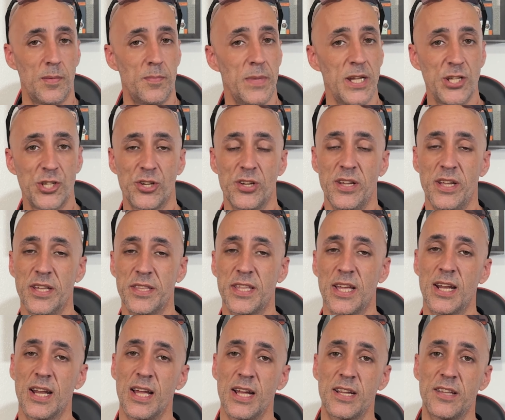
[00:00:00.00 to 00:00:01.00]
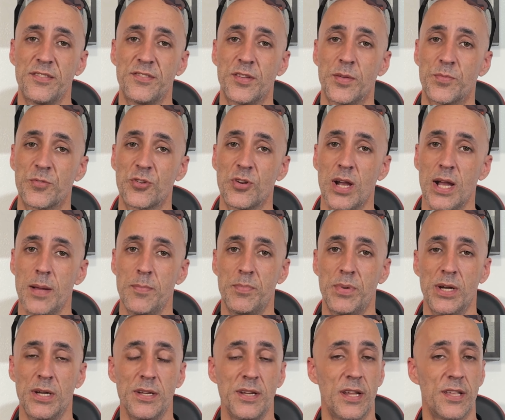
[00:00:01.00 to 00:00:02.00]
Make sure you hit that like and subscribe
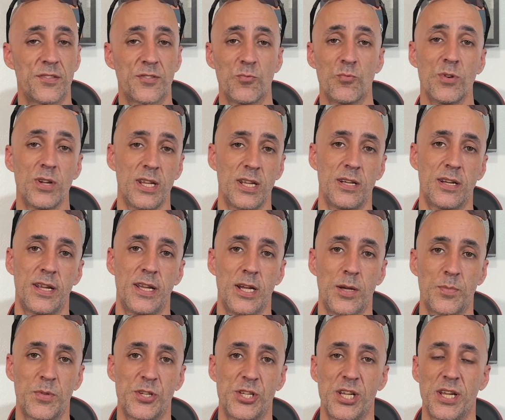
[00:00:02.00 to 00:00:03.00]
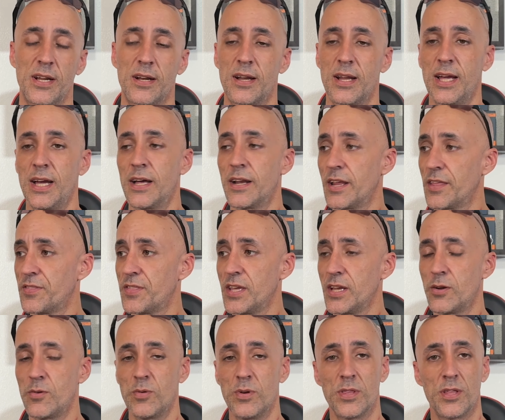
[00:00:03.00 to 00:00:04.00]
button. That's really going to help the channel out. I
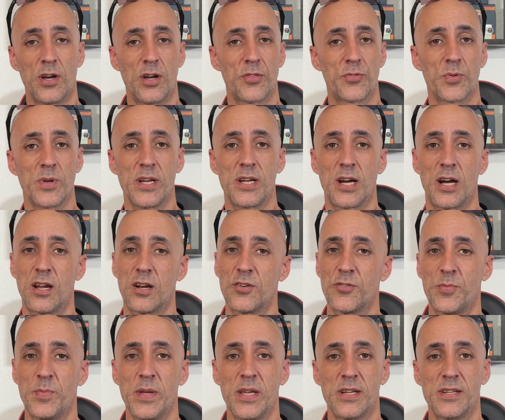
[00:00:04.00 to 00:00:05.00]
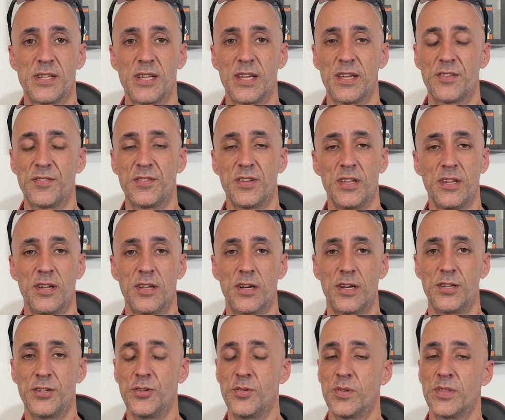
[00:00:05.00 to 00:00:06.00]
think with all 3 collars being tested,
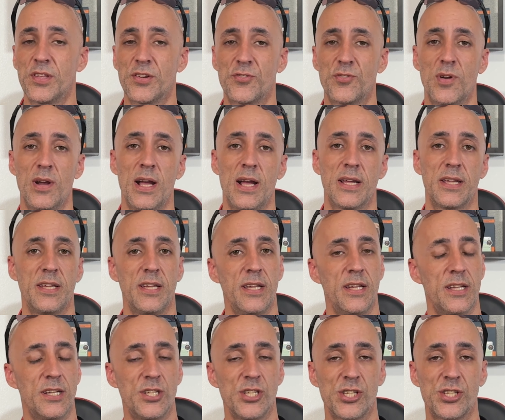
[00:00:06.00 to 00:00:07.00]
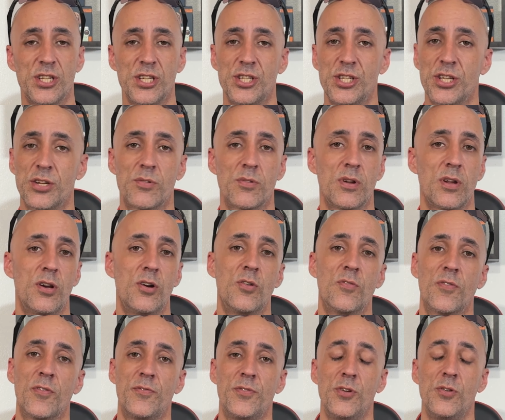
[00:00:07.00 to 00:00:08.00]
doing the tracking, and just a general
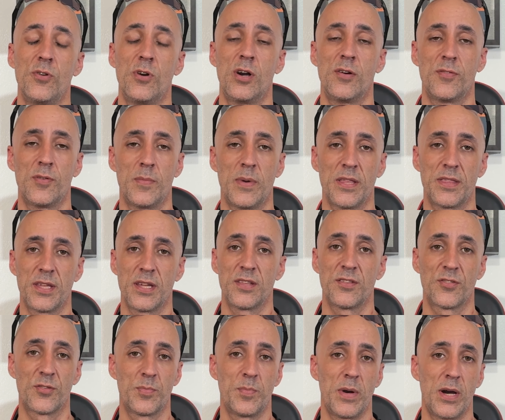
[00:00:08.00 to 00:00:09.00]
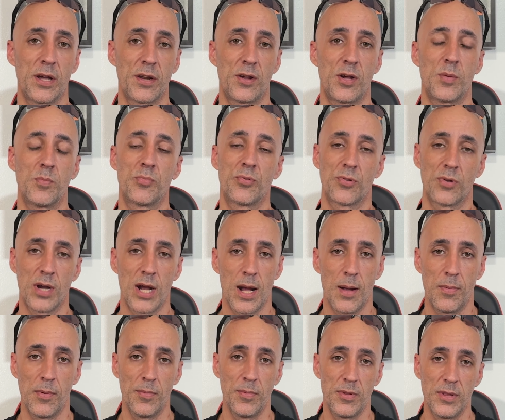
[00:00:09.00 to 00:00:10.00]
overview of them, I think the SpotOn
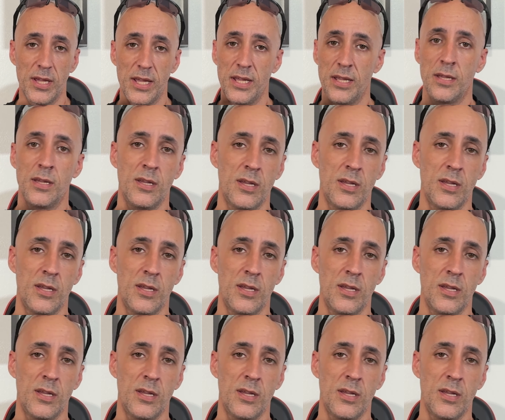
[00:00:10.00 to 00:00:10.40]
probably